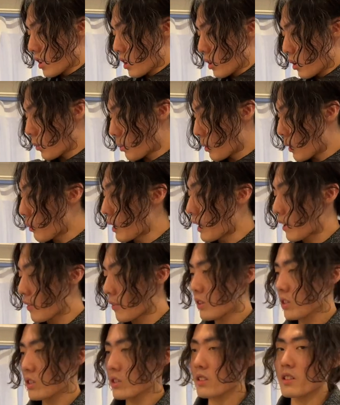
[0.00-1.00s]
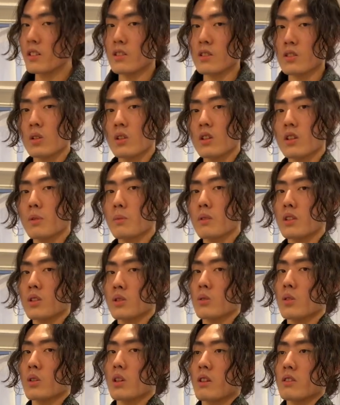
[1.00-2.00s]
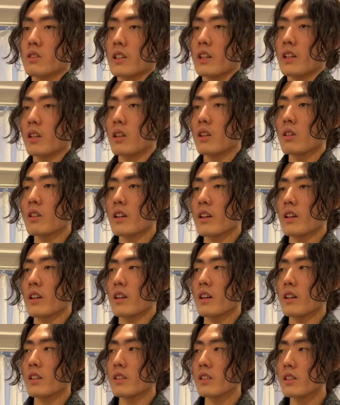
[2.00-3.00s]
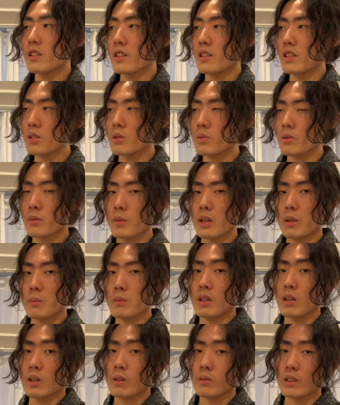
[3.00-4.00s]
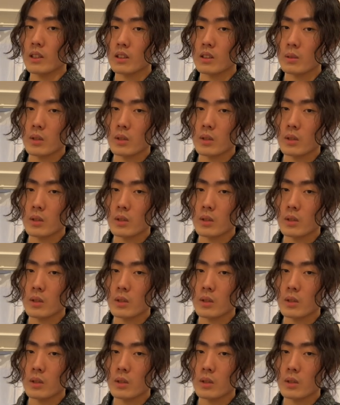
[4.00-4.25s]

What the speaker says: But when I first saw them in the store, I was like, okay, these remind me of like the